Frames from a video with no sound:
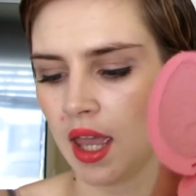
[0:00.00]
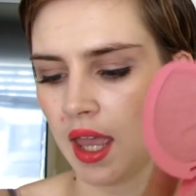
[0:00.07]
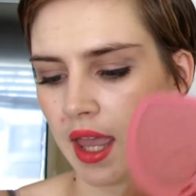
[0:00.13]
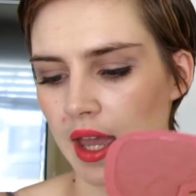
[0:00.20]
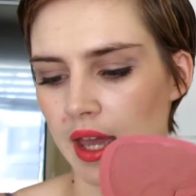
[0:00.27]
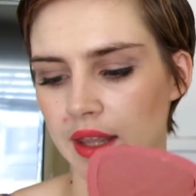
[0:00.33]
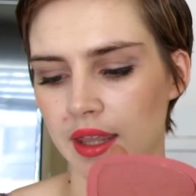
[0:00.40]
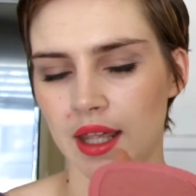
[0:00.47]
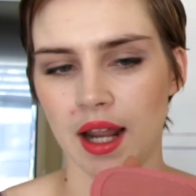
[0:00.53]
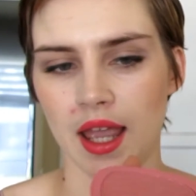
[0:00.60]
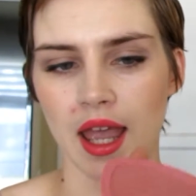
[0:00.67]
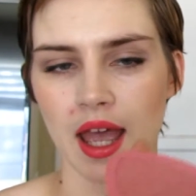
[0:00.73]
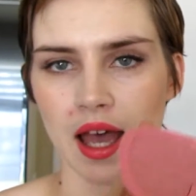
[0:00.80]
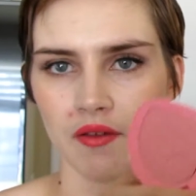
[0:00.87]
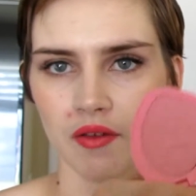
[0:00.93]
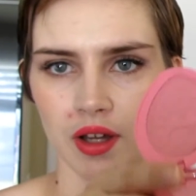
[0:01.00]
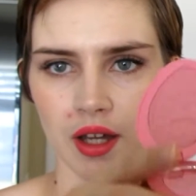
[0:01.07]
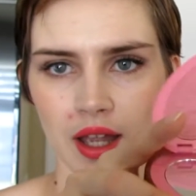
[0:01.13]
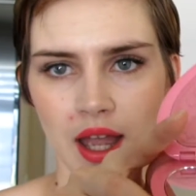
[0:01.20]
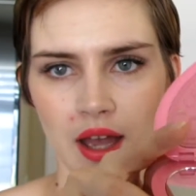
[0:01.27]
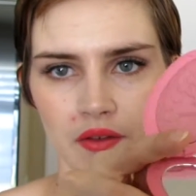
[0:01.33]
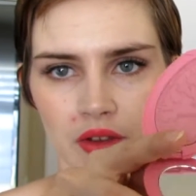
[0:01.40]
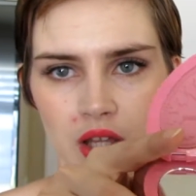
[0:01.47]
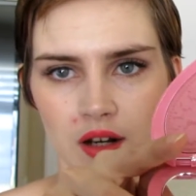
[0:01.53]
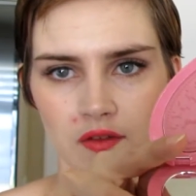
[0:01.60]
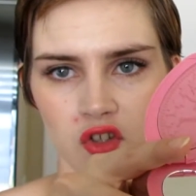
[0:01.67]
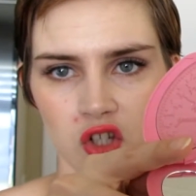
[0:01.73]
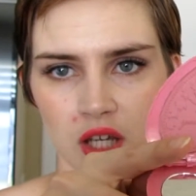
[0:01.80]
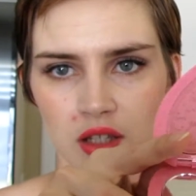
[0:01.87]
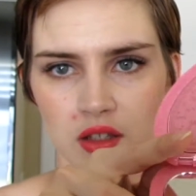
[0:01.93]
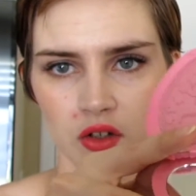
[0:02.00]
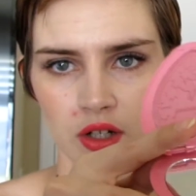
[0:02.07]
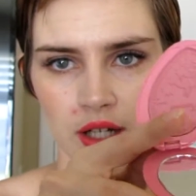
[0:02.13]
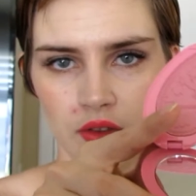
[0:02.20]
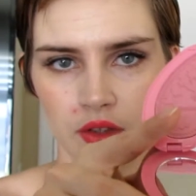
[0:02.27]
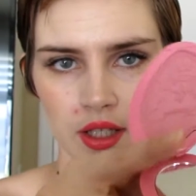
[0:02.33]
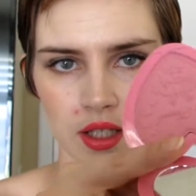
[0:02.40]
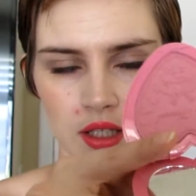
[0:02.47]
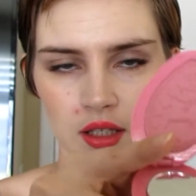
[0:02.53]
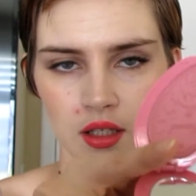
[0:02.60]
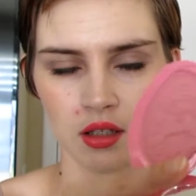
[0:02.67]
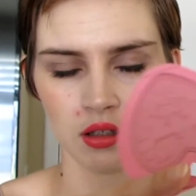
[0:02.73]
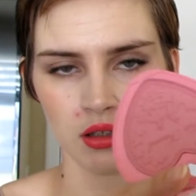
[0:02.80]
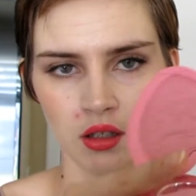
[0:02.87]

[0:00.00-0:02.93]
and that I have a lot of shades around this